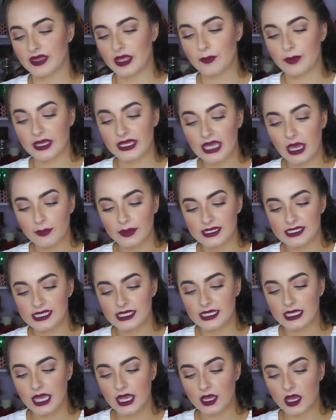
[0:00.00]
But yeah,
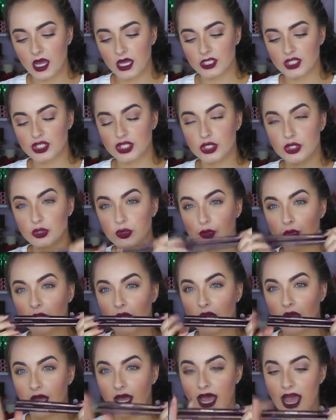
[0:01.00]
basically I got 2
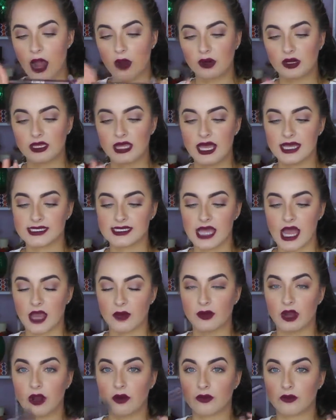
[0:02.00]
Hourglass
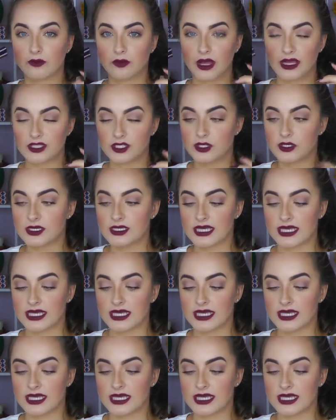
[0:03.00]
eyebrow pencils.